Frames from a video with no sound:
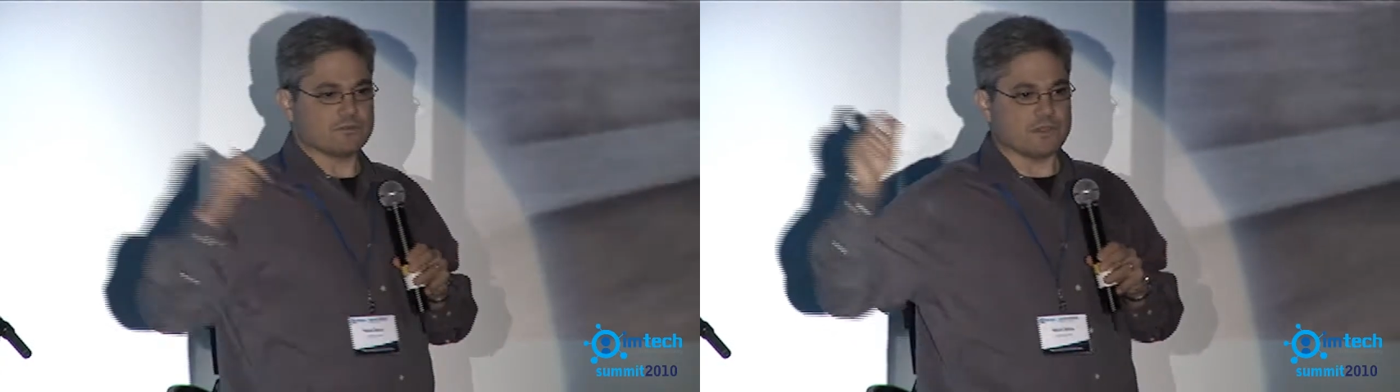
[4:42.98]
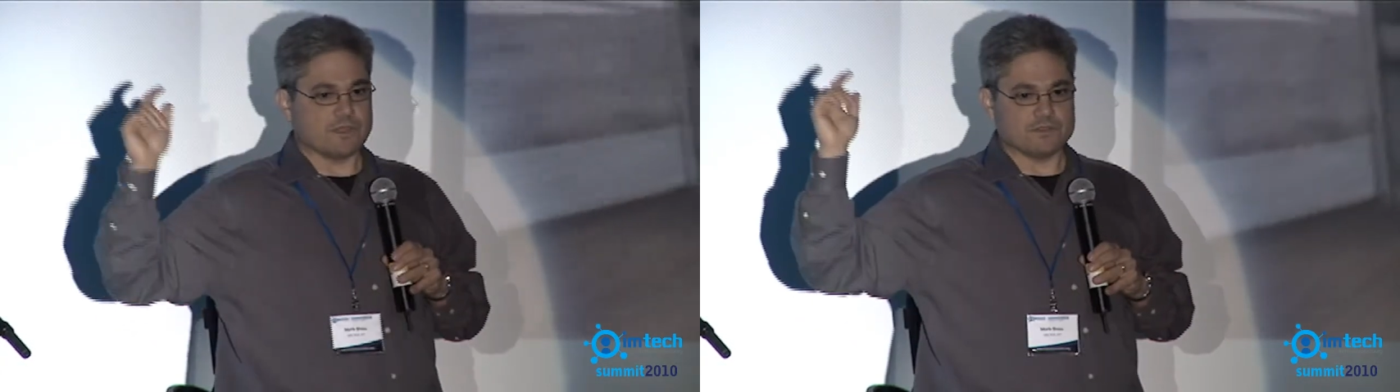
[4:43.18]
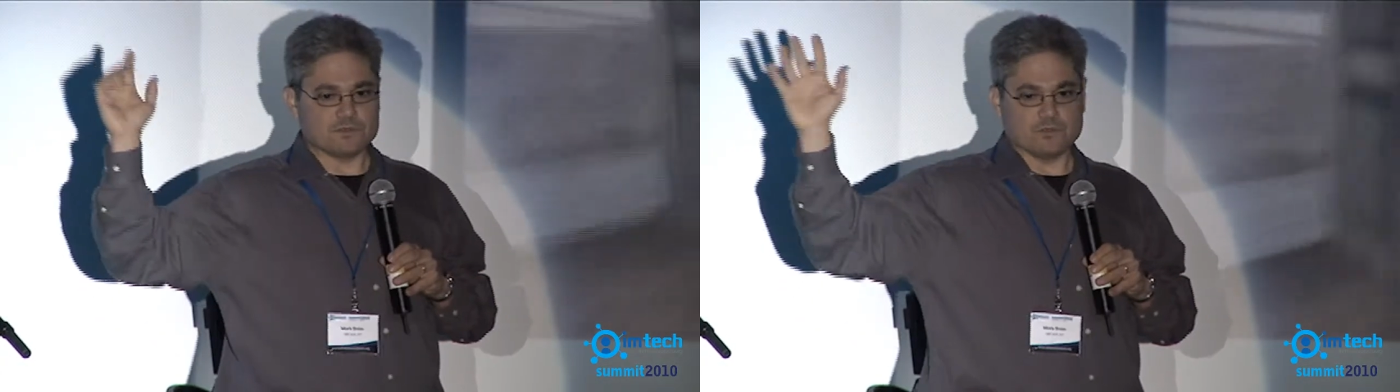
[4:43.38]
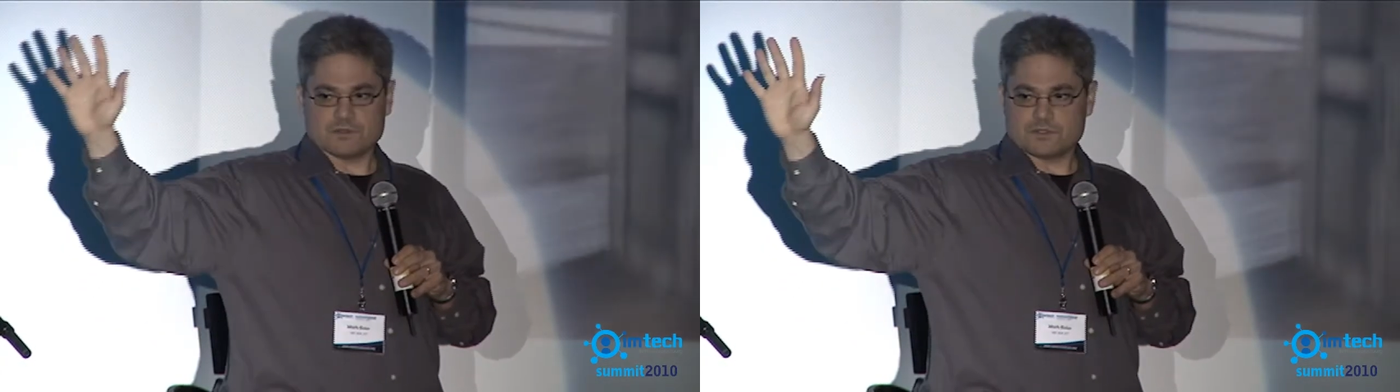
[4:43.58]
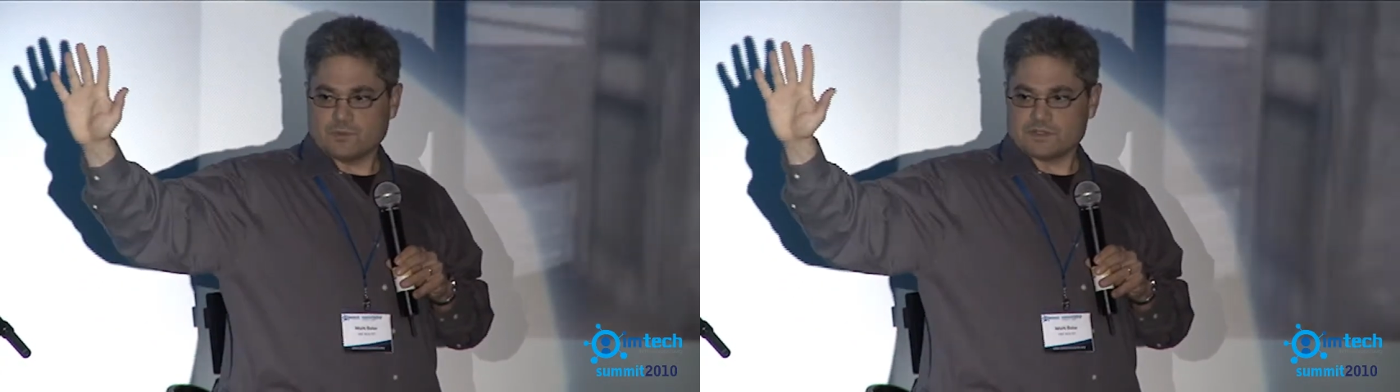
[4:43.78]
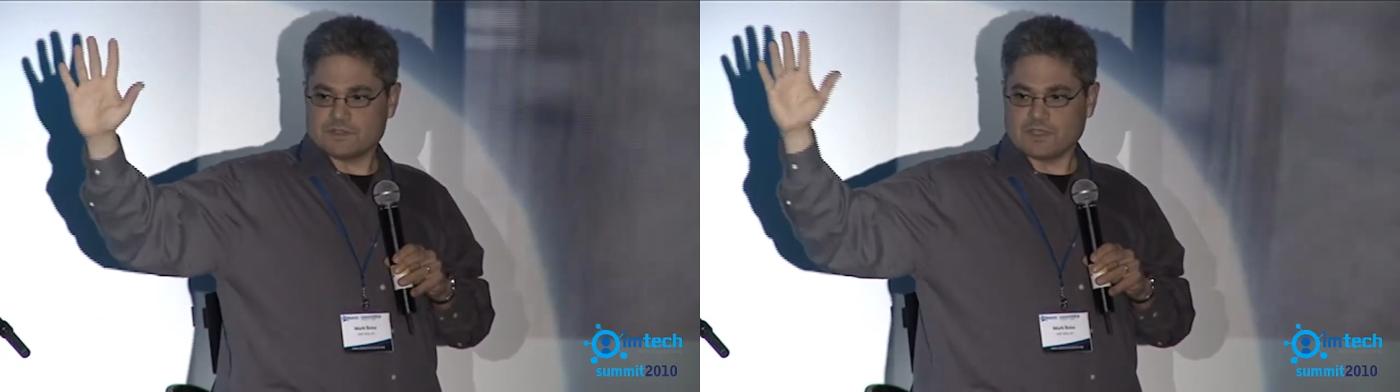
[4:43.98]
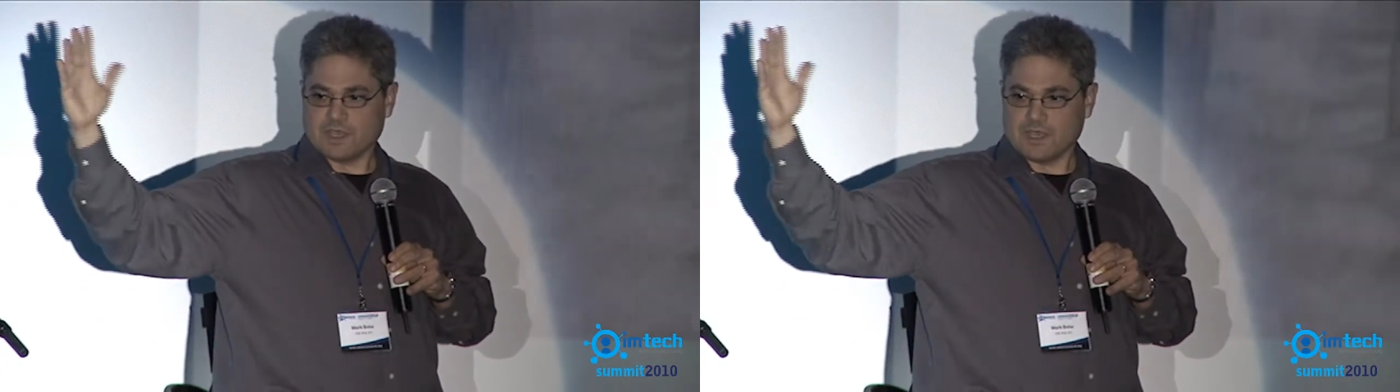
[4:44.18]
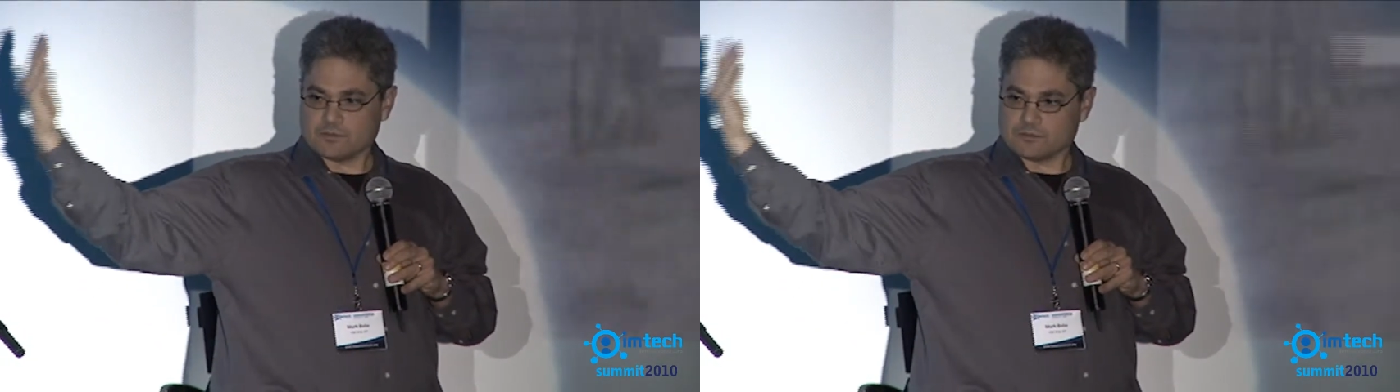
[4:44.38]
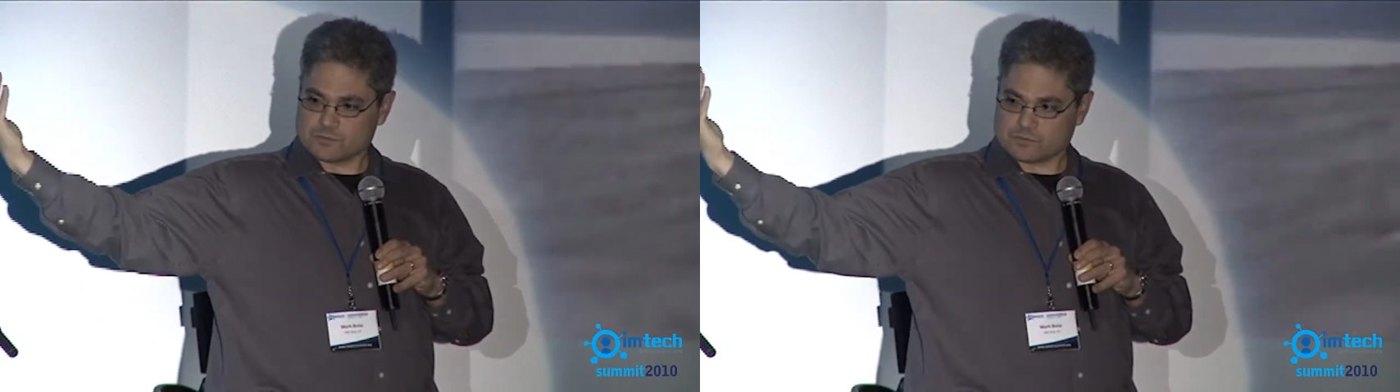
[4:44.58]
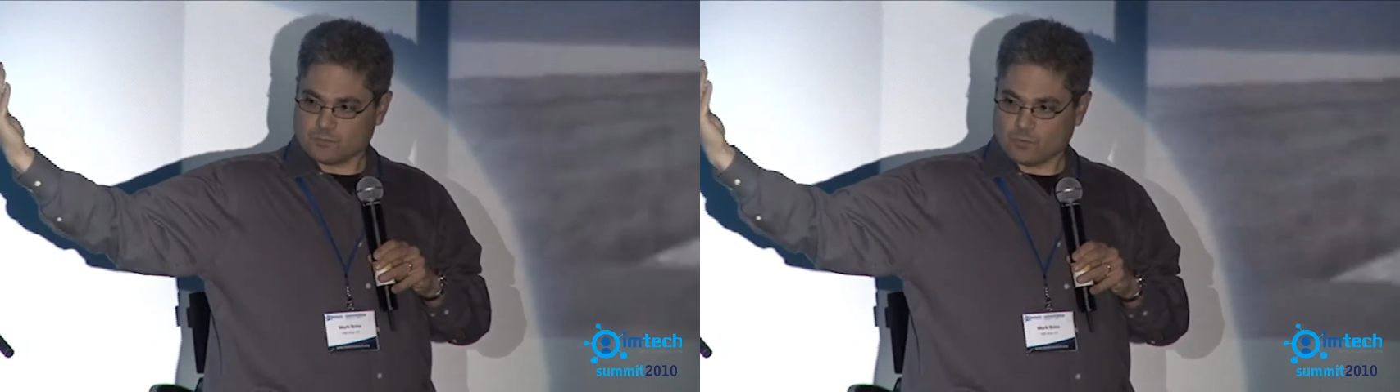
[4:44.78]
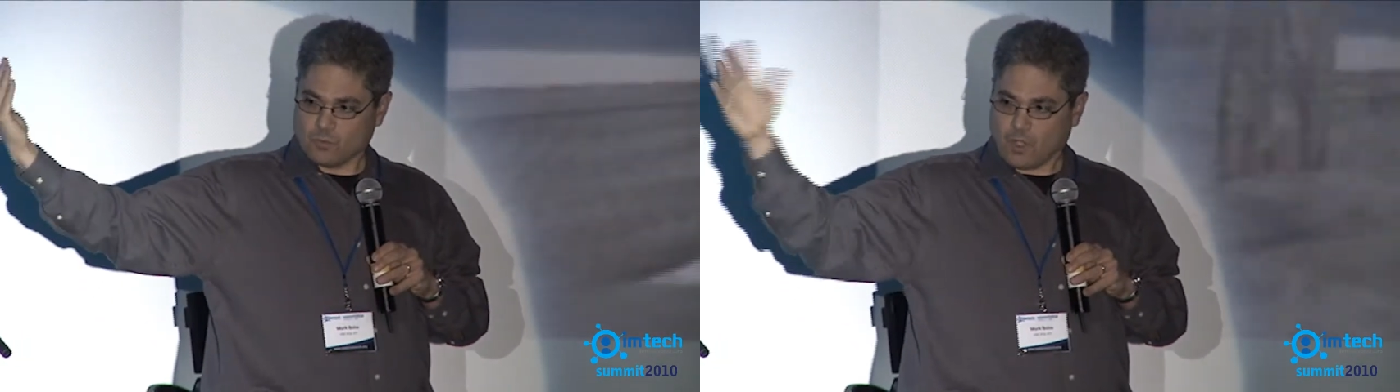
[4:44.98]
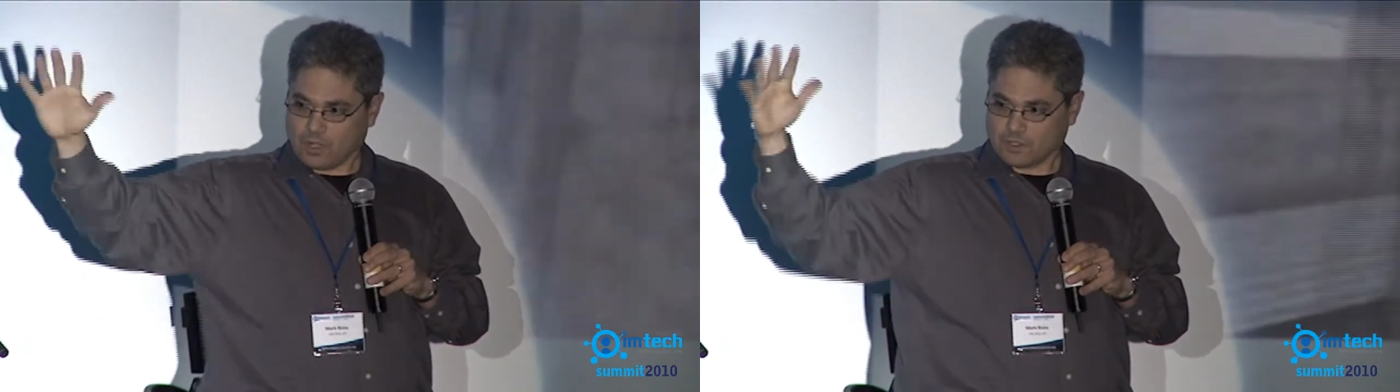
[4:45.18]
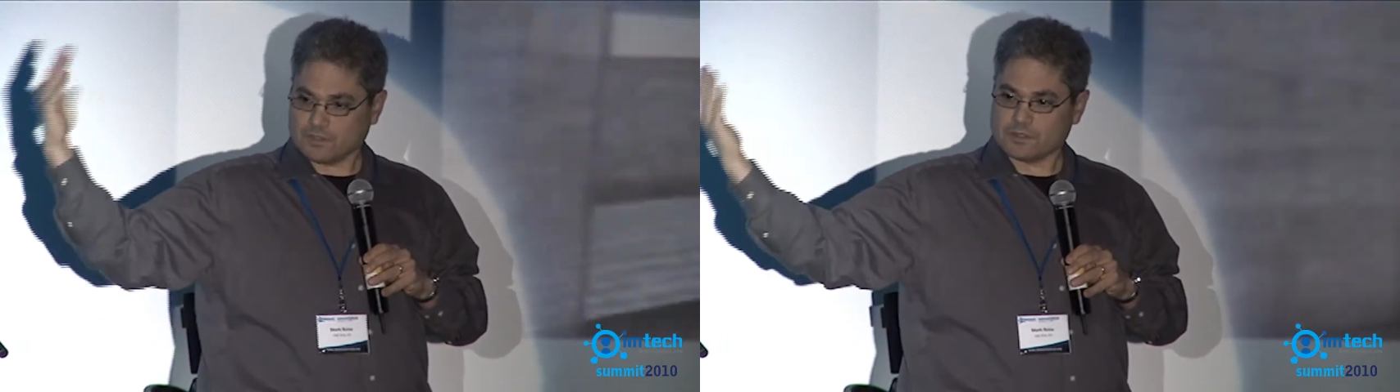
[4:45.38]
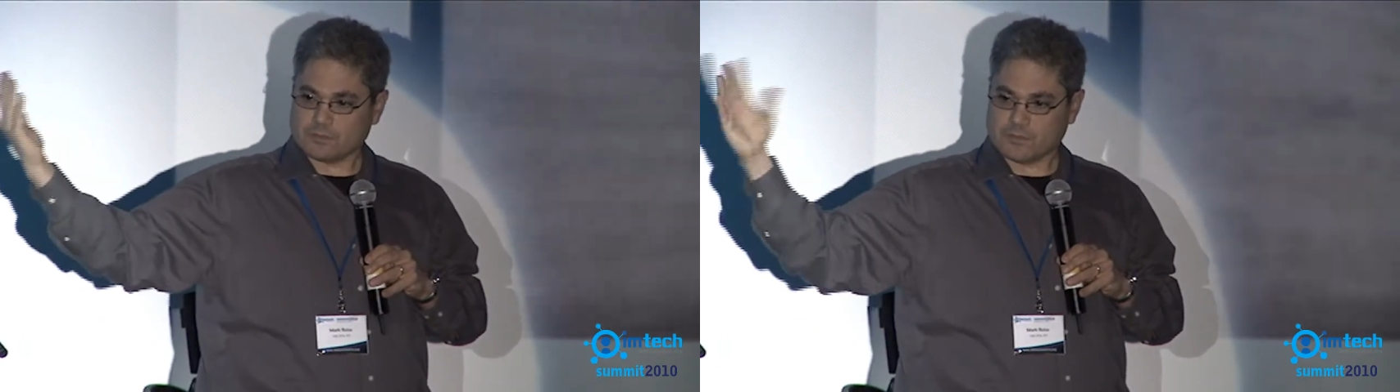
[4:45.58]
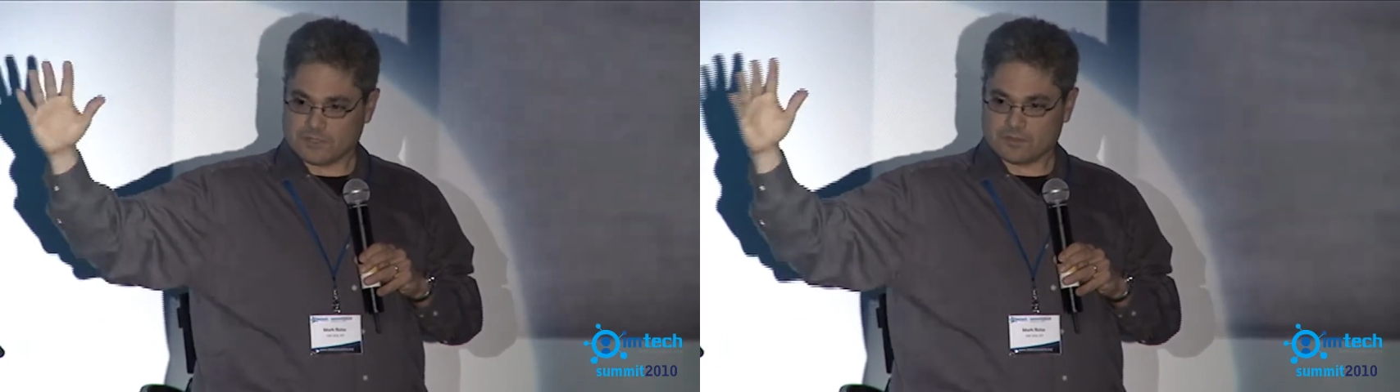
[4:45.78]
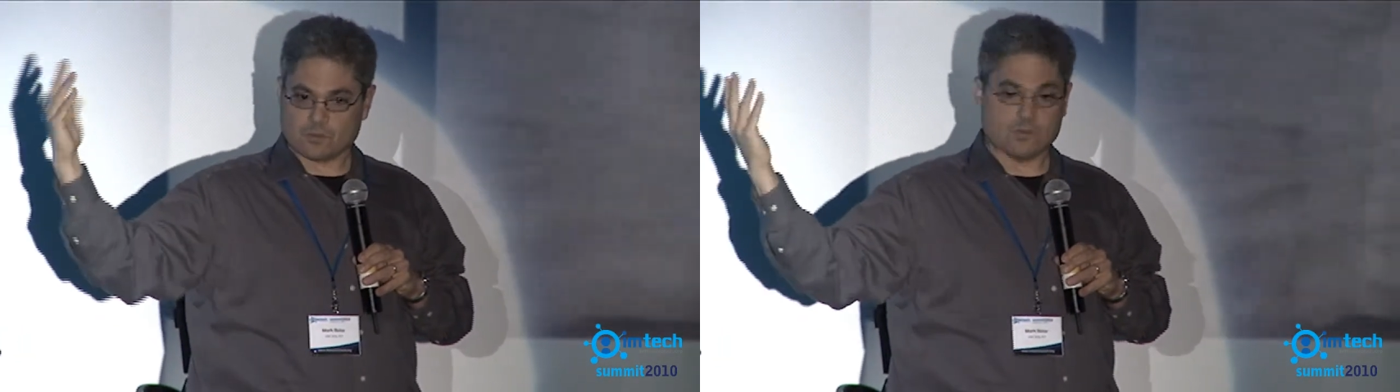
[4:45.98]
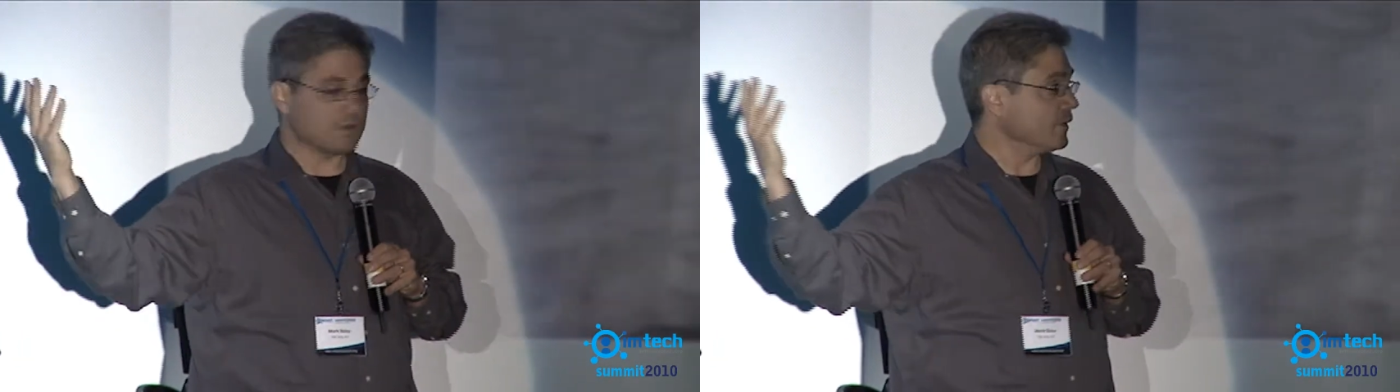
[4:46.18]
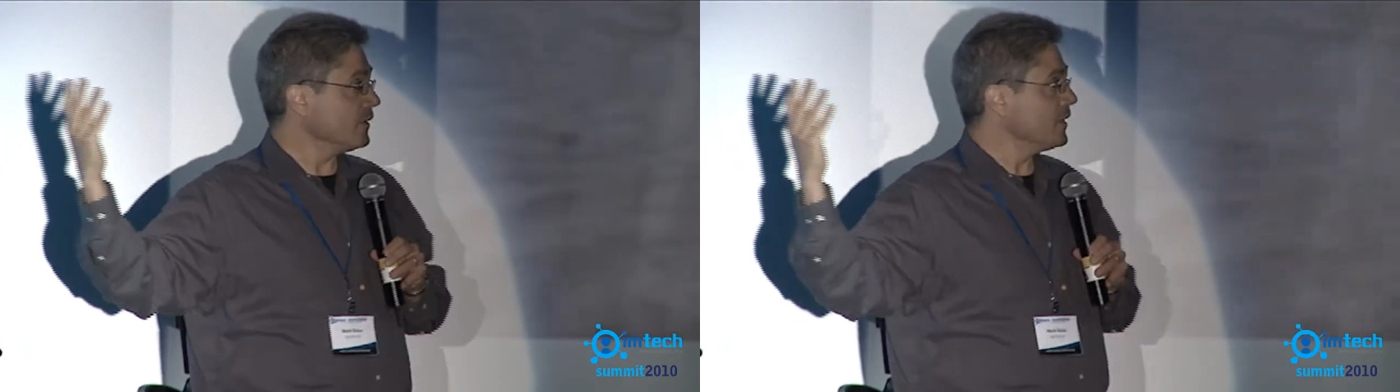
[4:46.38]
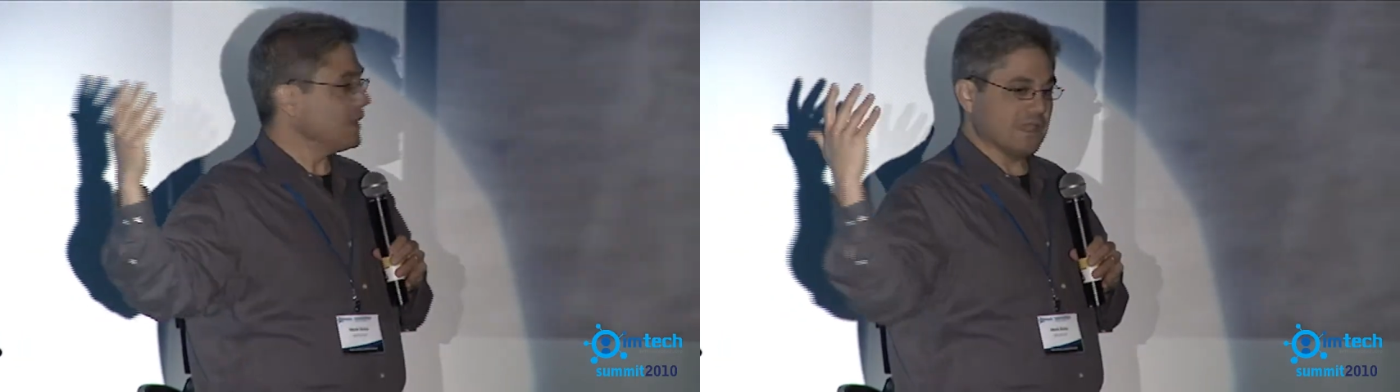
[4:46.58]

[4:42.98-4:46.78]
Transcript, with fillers: around, the door just went to the other wall, but in the corner,